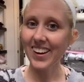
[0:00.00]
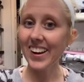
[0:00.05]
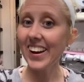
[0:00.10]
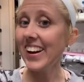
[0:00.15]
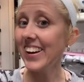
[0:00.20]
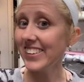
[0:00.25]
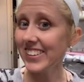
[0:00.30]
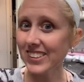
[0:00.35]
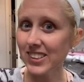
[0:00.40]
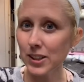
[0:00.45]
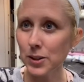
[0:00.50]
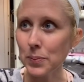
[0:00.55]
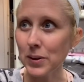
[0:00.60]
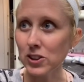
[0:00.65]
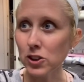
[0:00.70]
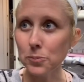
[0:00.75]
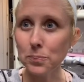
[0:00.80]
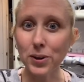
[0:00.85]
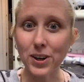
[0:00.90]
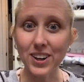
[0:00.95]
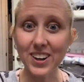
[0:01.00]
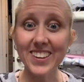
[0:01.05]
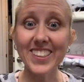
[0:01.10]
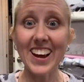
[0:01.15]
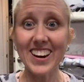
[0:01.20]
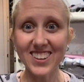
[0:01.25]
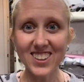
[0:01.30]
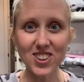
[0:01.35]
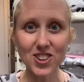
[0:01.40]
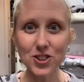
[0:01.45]
And as a special perk,
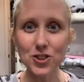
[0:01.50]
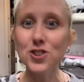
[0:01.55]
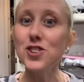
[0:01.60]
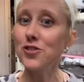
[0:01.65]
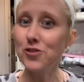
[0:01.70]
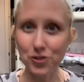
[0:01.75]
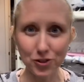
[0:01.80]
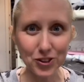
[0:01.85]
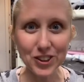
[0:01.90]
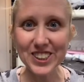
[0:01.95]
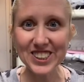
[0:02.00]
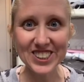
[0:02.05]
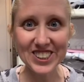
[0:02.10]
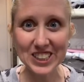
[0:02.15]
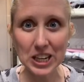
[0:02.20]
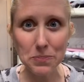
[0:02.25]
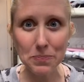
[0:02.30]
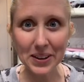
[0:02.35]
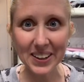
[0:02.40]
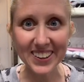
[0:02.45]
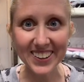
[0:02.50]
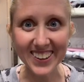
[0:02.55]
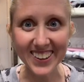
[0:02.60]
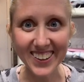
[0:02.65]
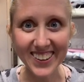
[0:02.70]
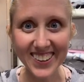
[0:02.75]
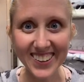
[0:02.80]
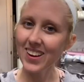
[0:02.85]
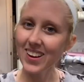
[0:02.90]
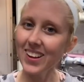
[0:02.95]
that includes free shipping.
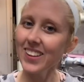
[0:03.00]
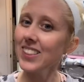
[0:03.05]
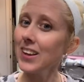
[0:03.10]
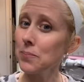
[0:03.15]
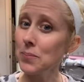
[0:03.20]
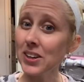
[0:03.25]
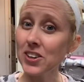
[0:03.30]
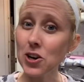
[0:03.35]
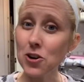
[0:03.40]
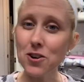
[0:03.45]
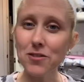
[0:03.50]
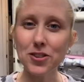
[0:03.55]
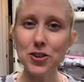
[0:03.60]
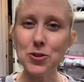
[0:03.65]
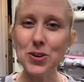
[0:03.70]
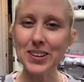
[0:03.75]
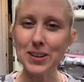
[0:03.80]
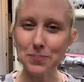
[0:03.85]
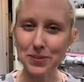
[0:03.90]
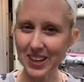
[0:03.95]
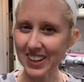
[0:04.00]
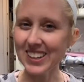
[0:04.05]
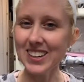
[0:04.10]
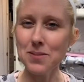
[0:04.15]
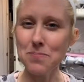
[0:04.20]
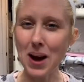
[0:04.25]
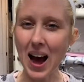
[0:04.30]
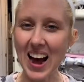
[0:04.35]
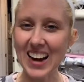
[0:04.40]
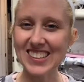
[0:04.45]
Let me know if you end up getting
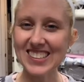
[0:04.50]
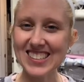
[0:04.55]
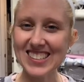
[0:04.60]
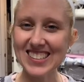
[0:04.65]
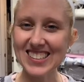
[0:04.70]
a box.